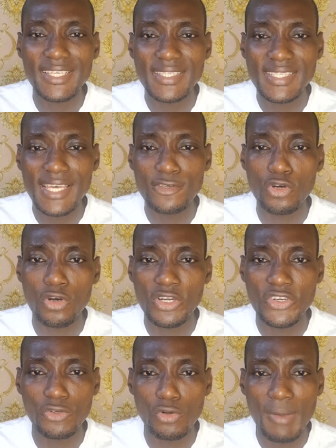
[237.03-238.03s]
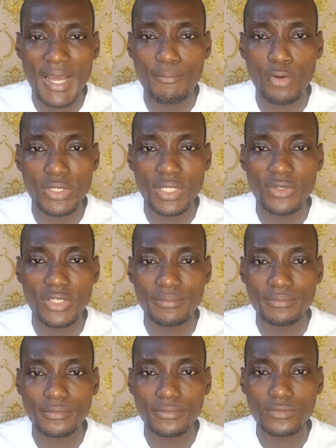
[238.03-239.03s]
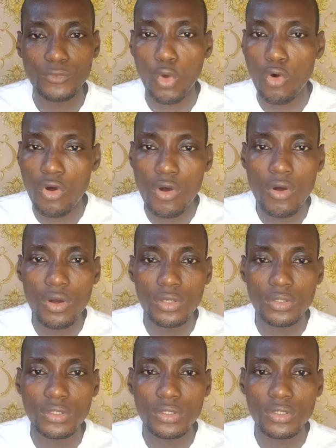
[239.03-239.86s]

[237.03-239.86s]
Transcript: inside your normal body cream or